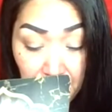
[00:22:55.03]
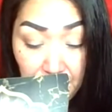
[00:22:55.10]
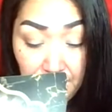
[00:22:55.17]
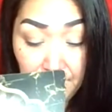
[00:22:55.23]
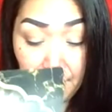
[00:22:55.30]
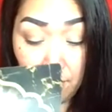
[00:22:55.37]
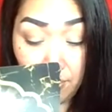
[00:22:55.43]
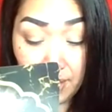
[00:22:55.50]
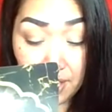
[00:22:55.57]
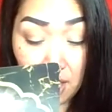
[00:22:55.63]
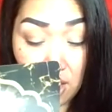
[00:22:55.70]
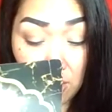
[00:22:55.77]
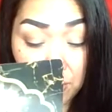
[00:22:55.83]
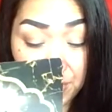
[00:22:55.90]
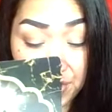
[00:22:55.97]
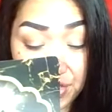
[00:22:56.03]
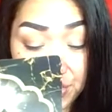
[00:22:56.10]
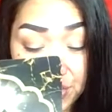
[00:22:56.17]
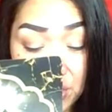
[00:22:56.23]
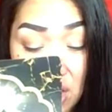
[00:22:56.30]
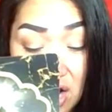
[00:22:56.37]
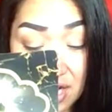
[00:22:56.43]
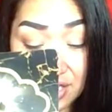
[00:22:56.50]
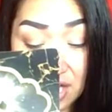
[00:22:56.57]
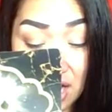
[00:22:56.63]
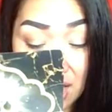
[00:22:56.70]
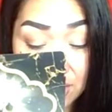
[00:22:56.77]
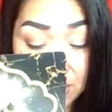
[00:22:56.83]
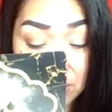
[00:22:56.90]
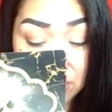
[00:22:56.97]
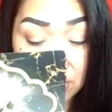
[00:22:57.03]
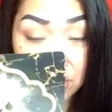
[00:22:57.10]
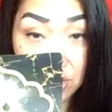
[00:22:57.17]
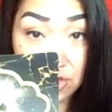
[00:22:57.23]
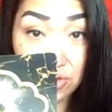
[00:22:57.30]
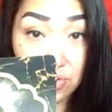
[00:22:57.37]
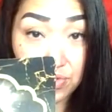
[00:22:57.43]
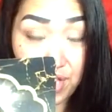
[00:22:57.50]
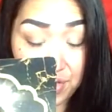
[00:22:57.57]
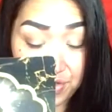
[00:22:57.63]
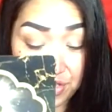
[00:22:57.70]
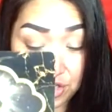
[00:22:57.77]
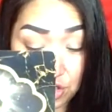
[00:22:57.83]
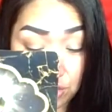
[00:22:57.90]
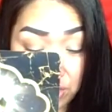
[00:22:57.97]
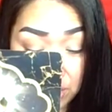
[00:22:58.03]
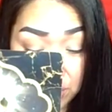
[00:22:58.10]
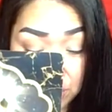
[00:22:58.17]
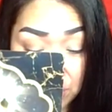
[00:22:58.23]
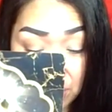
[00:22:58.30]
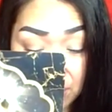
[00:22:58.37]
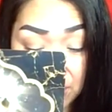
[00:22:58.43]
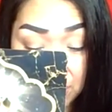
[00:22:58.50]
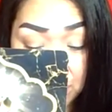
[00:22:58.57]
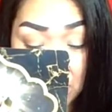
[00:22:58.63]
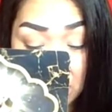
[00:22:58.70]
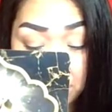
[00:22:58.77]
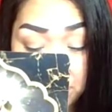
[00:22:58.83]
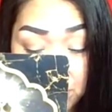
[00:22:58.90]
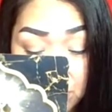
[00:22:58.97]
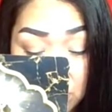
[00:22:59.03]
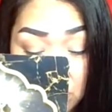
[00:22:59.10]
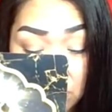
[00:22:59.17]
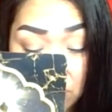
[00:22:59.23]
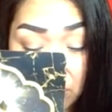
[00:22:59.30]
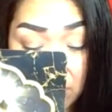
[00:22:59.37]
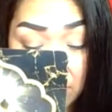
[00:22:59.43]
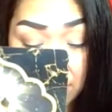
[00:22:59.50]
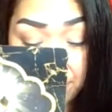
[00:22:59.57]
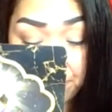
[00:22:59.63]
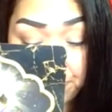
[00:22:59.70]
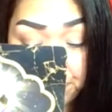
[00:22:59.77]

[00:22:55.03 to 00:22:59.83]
Here we go. This card cautions you that the trickster is obscure,